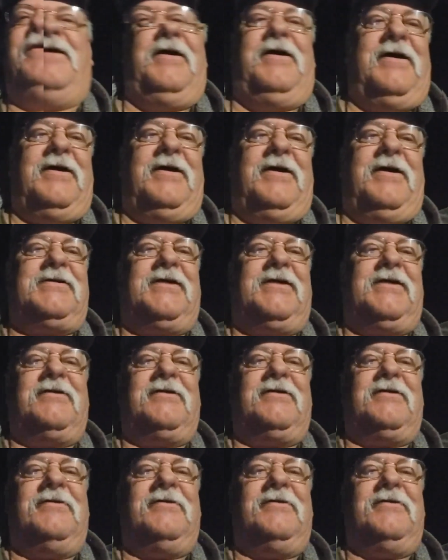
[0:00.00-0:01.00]
it's like,
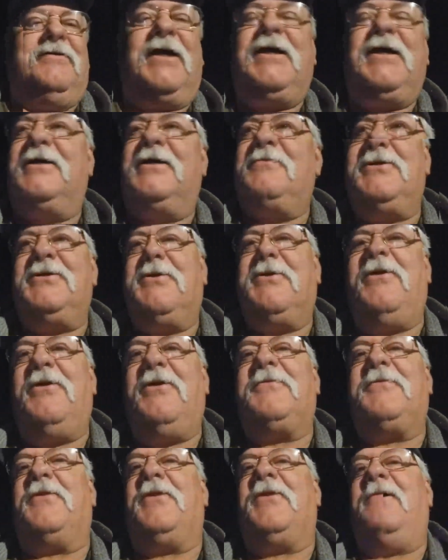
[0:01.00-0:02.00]
okay guys, why don't you go
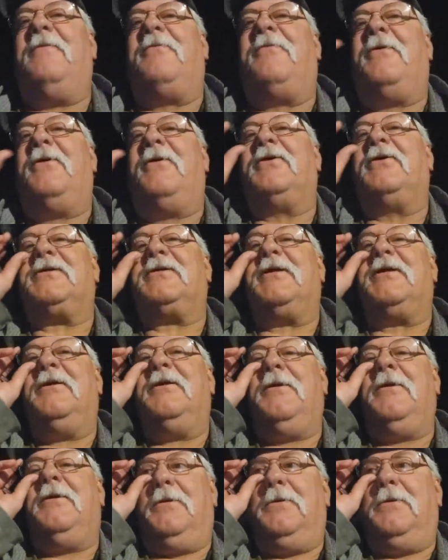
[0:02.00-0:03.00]
after them first?
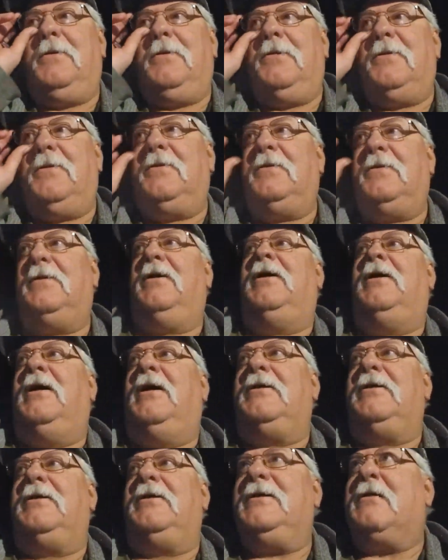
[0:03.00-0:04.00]

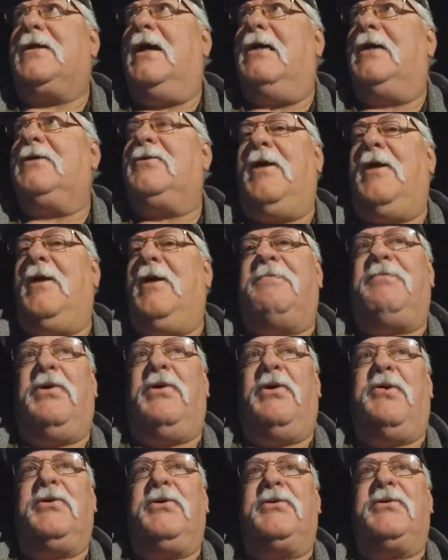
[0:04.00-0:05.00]
These guys only have to
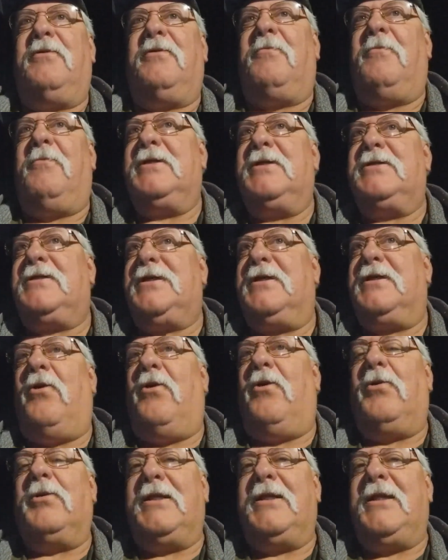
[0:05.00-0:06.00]
pull the trigger once and
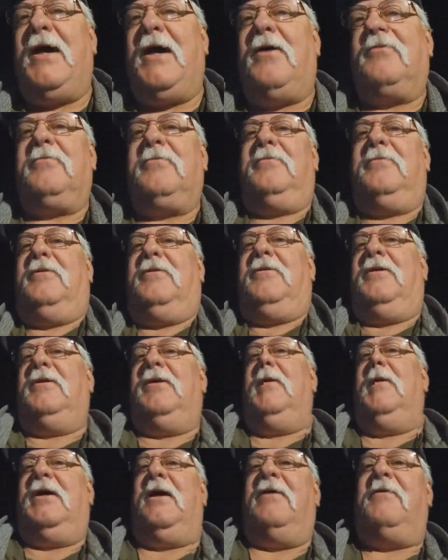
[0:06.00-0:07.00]
hold it down.
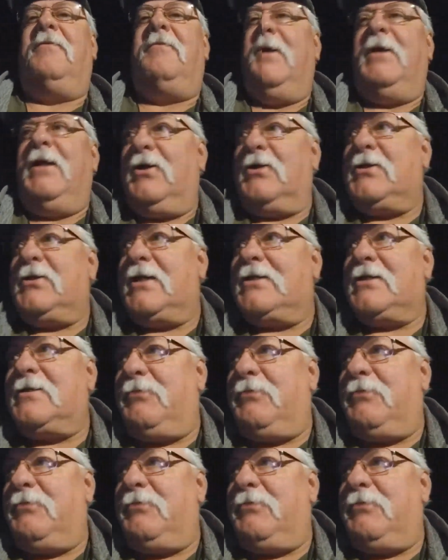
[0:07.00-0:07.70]
Everybody else has to